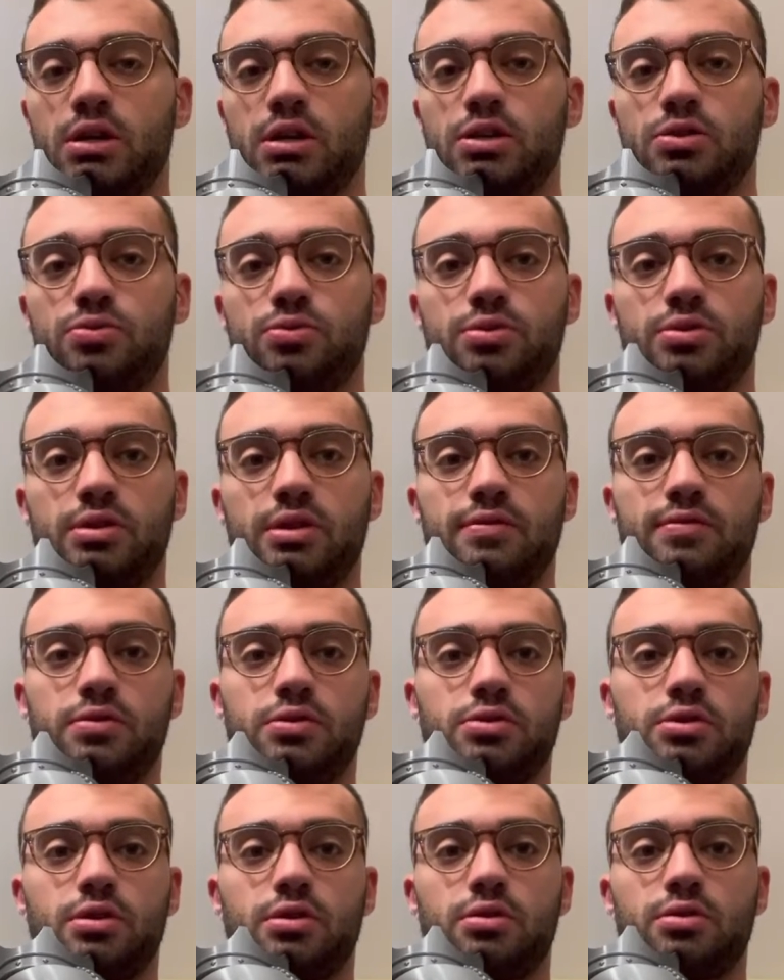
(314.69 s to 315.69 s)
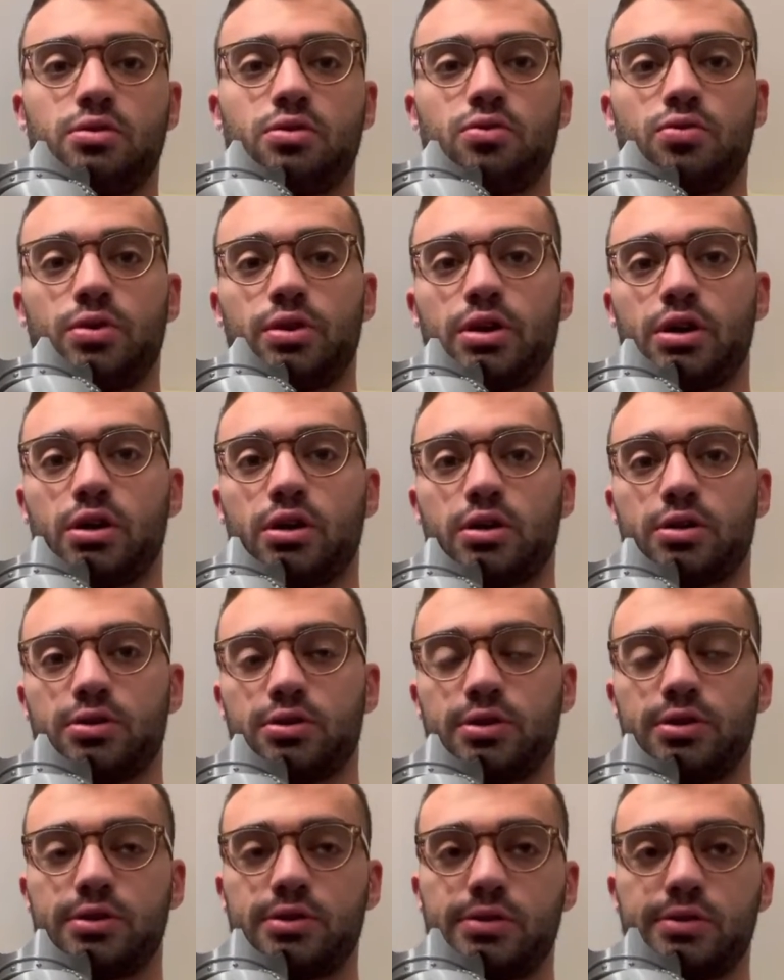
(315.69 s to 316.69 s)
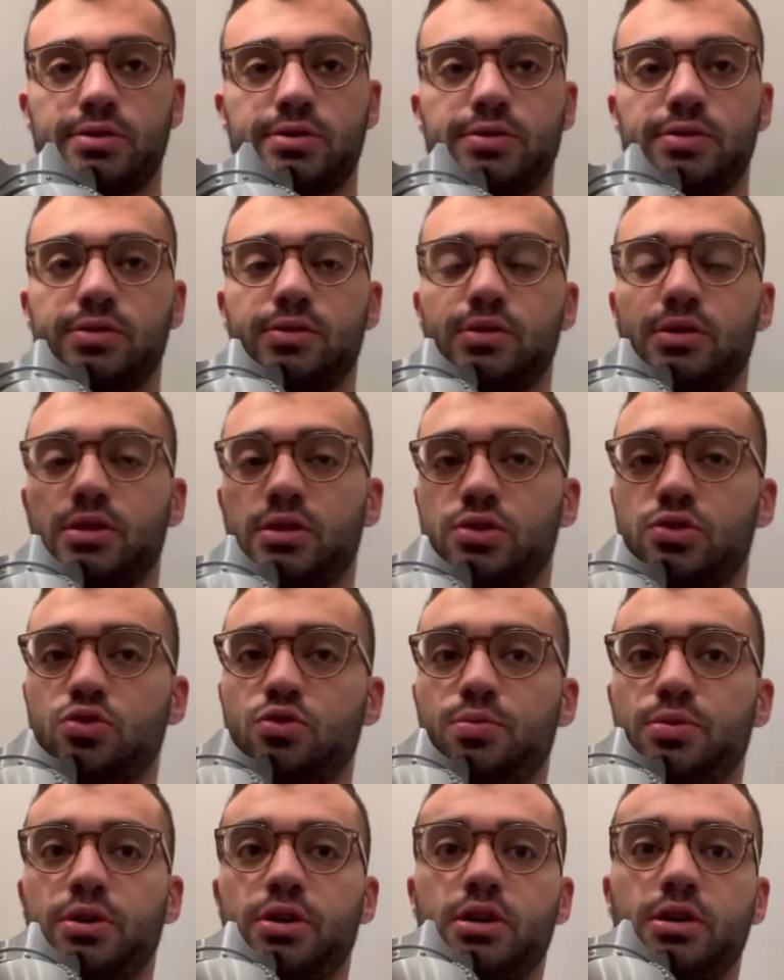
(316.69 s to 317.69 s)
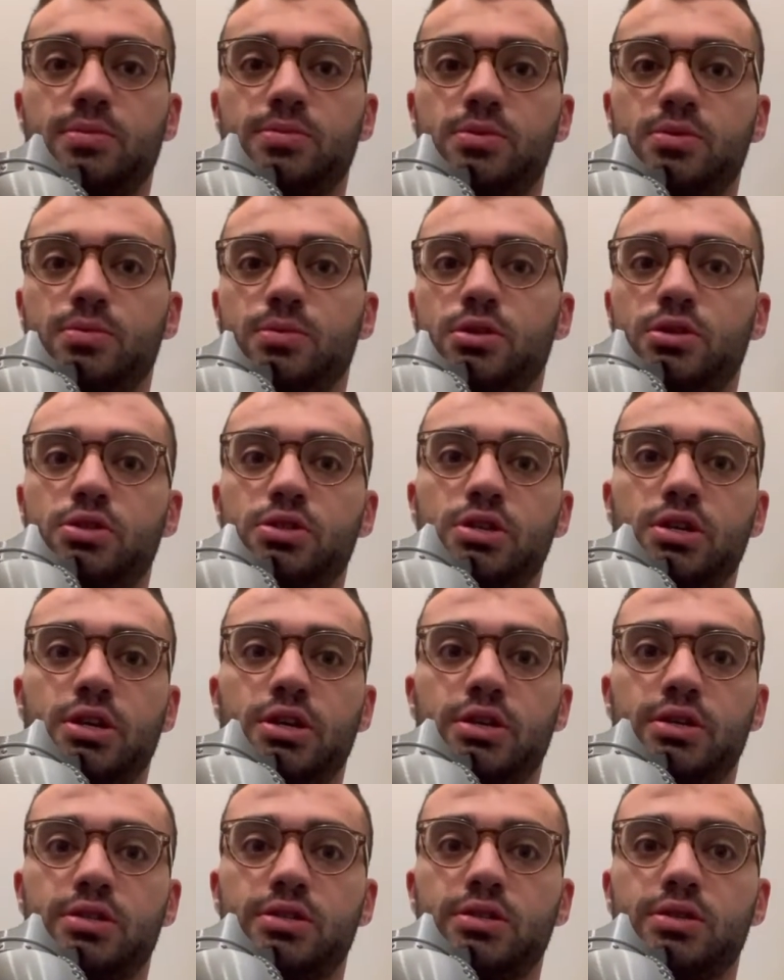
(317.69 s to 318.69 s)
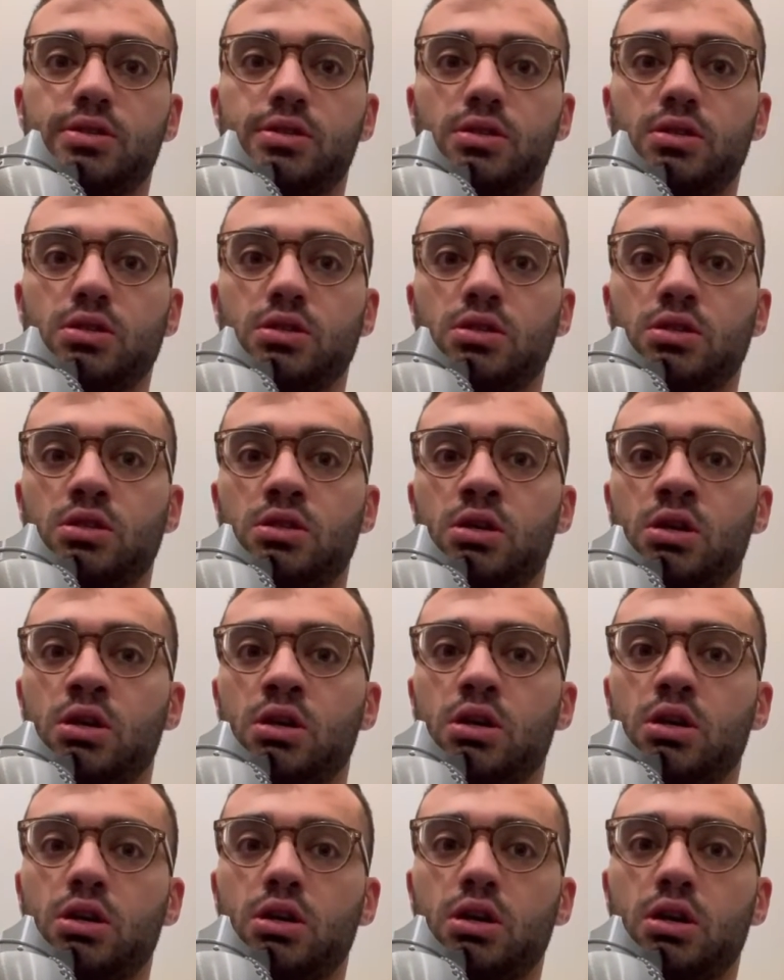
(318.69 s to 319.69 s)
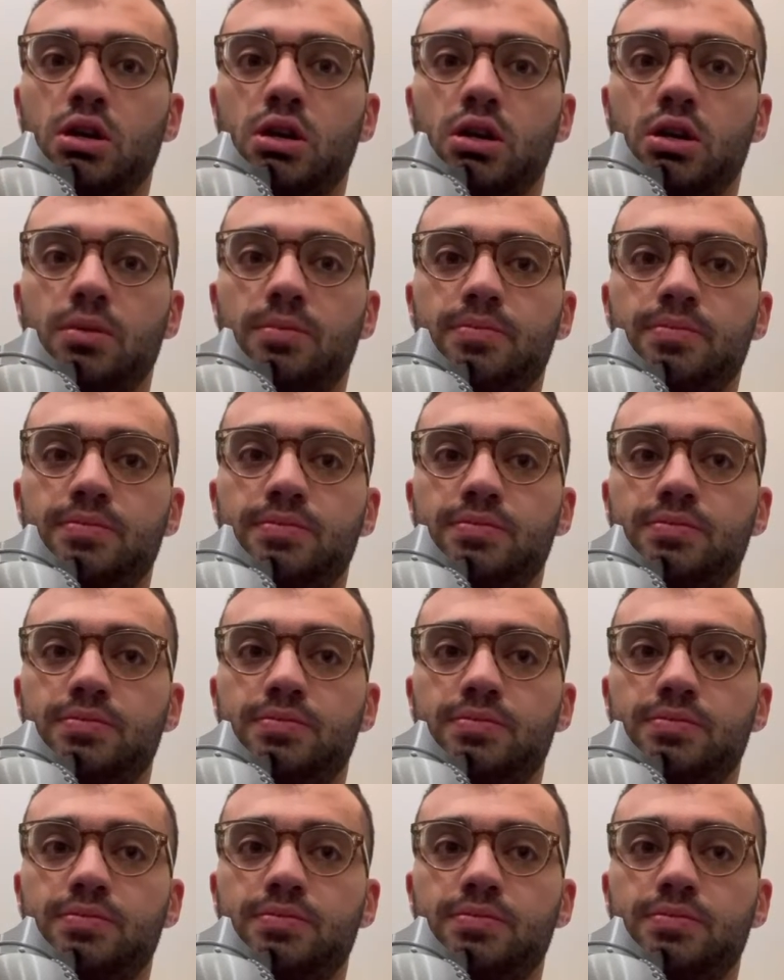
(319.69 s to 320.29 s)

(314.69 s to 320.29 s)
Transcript: His receivers are redonkulous. He has Cooper Kupp, Jamar Chase, one